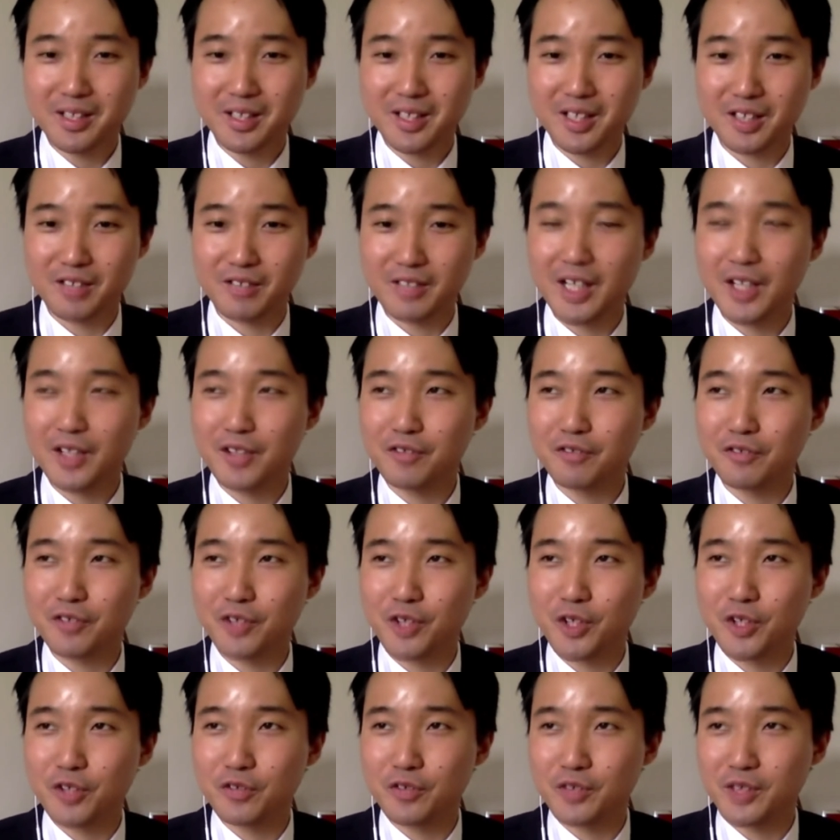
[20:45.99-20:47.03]
around for
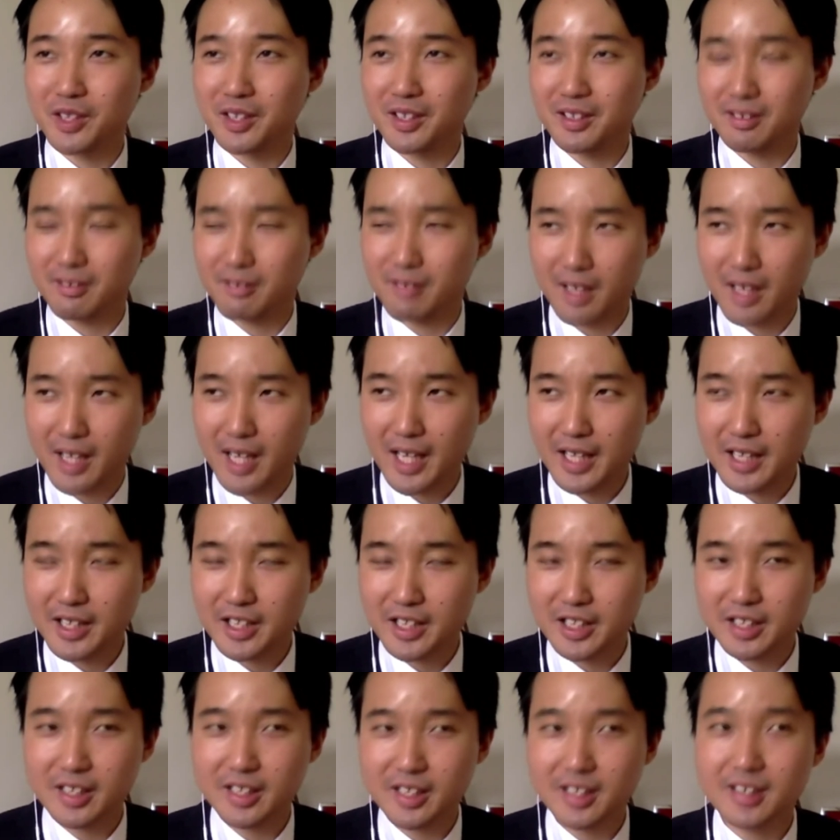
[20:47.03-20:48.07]
over 80
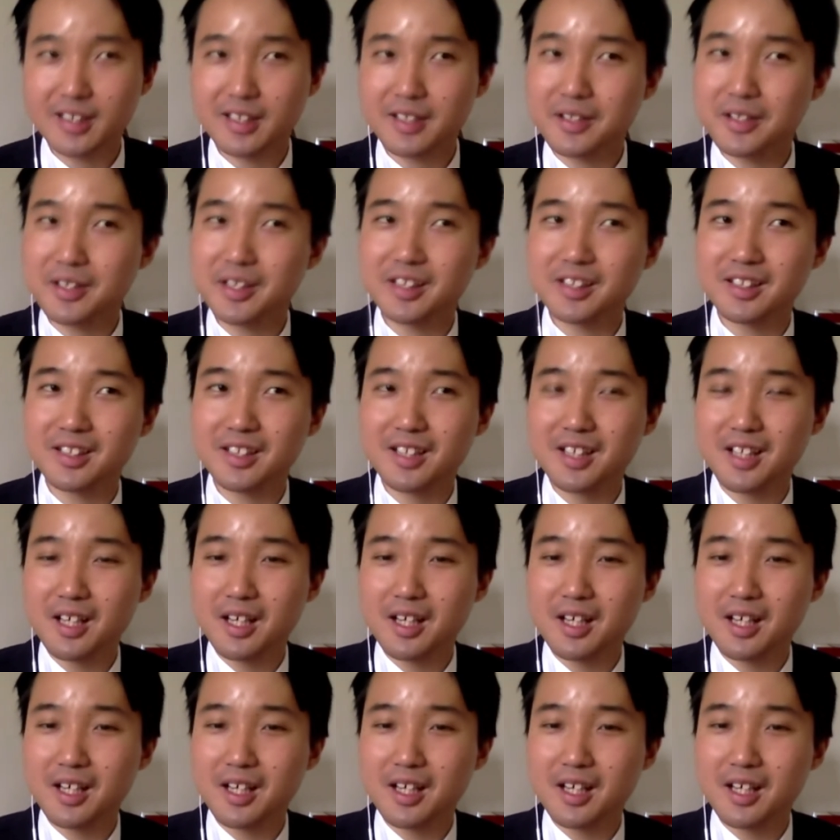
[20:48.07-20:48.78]
years, I think,